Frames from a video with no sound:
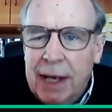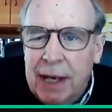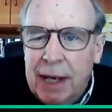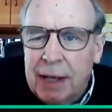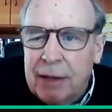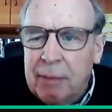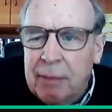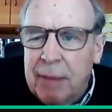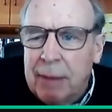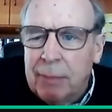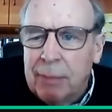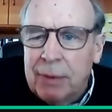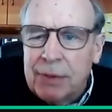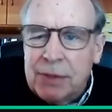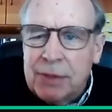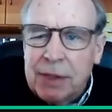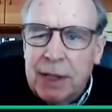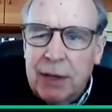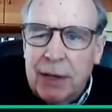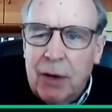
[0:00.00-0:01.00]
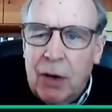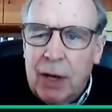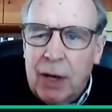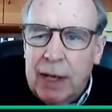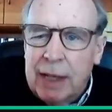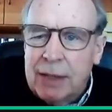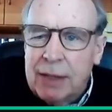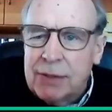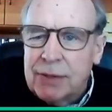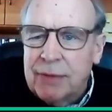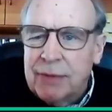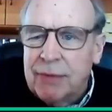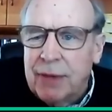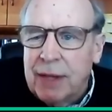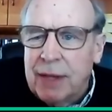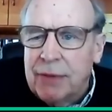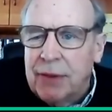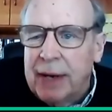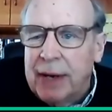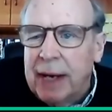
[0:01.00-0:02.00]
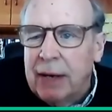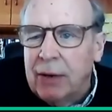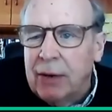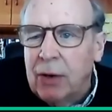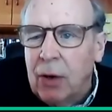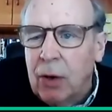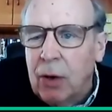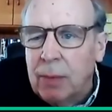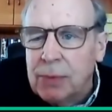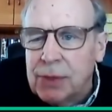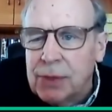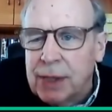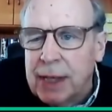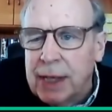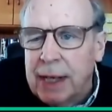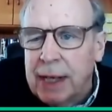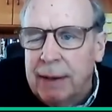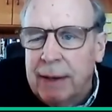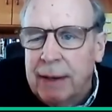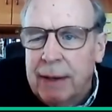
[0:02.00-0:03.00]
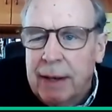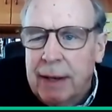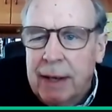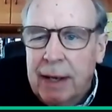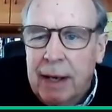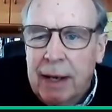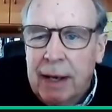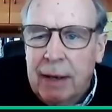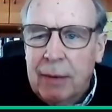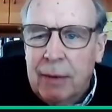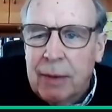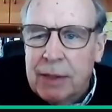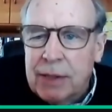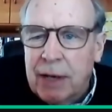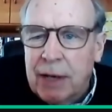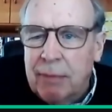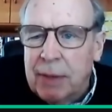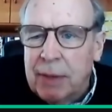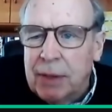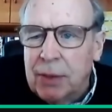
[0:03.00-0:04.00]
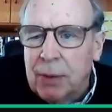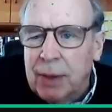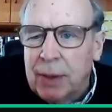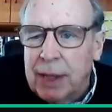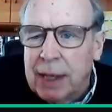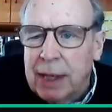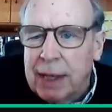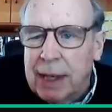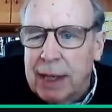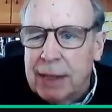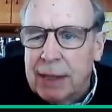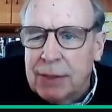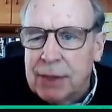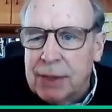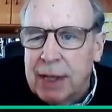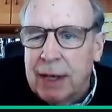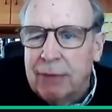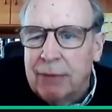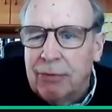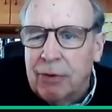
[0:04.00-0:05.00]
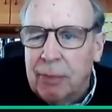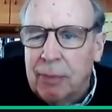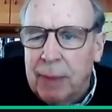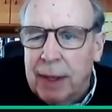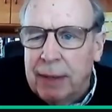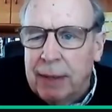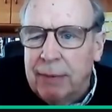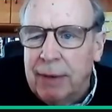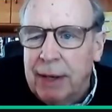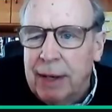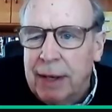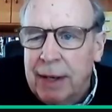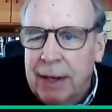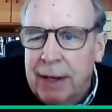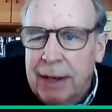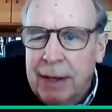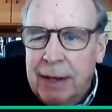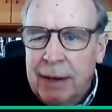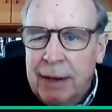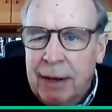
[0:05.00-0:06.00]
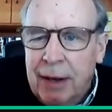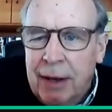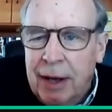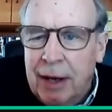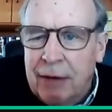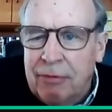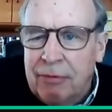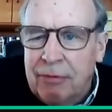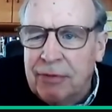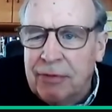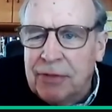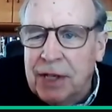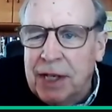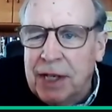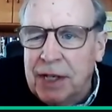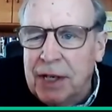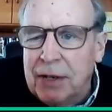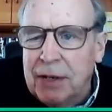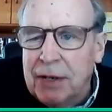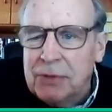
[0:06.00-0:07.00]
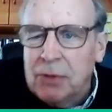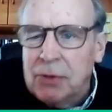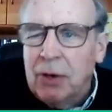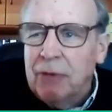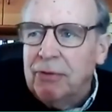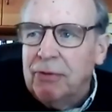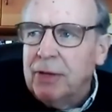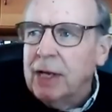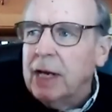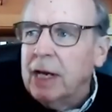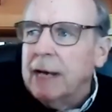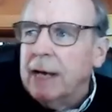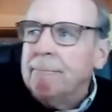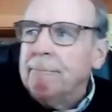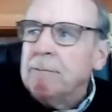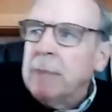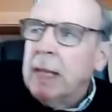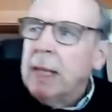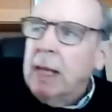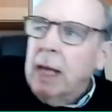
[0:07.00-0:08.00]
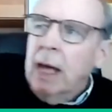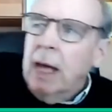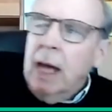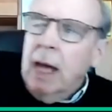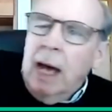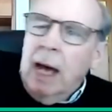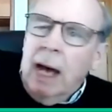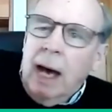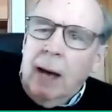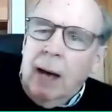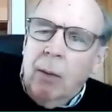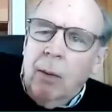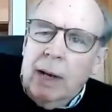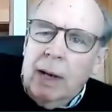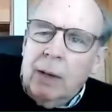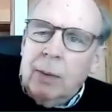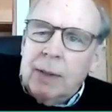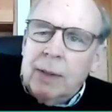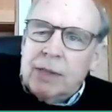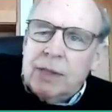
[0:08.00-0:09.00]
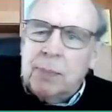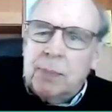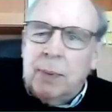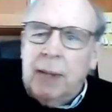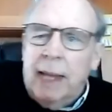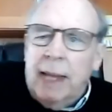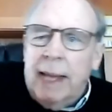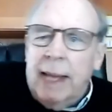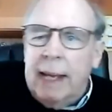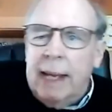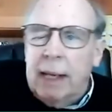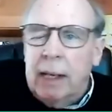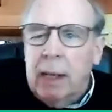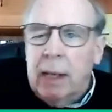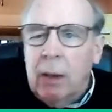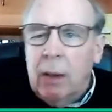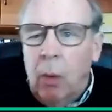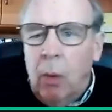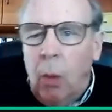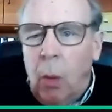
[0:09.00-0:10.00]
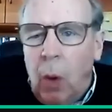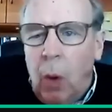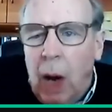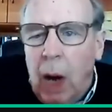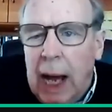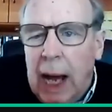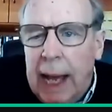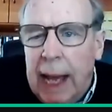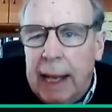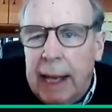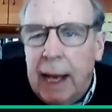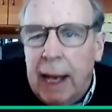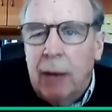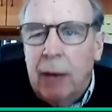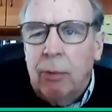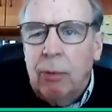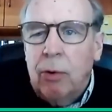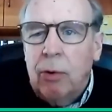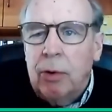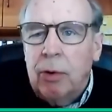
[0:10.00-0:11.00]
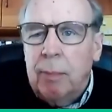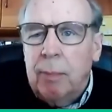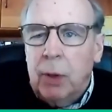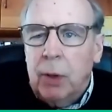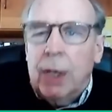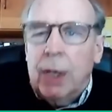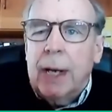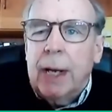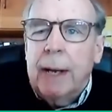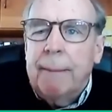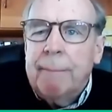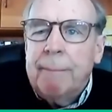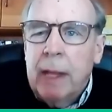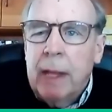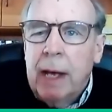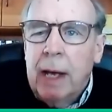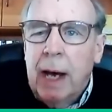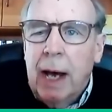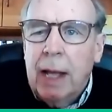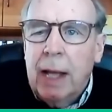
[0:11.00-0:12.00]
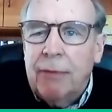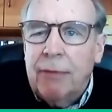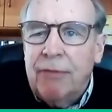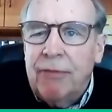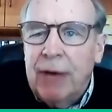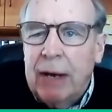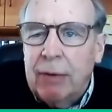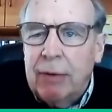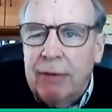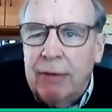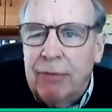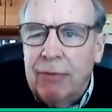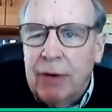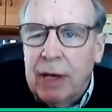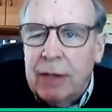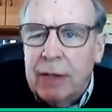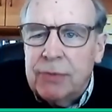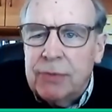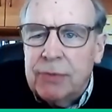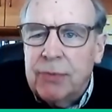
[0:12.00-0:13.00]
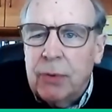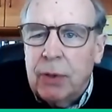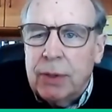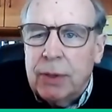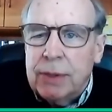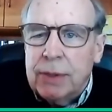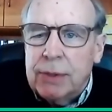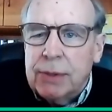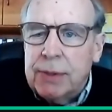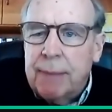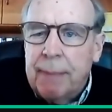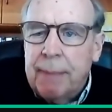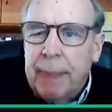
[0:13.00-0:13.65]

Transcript: the members in the audience of the Ethan Allen Homestead, which I've been doing, I guess, now for about uh, 15 years off and on. I want to explain why I wrote a book on the founding fathers' fortunes.